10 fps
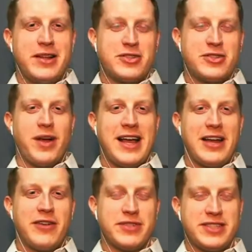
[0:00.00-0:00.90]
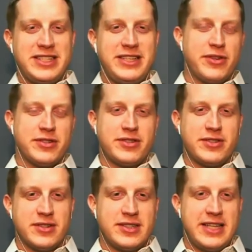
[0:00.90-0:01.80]
So what kind of
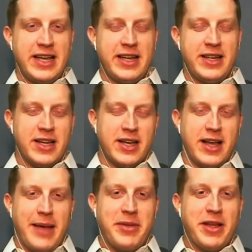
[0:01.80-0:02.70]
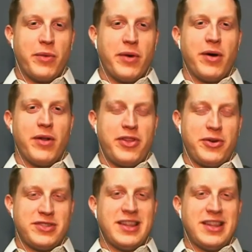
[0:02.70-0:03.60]
receivers did? I mean, there
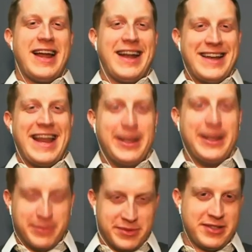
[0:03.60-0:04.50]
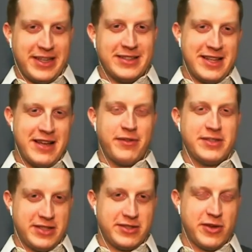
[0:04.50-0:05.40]
was a lot of names in San
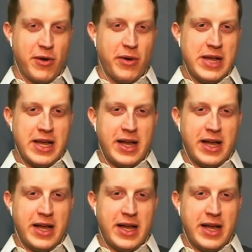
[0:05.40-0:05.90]
Francisco,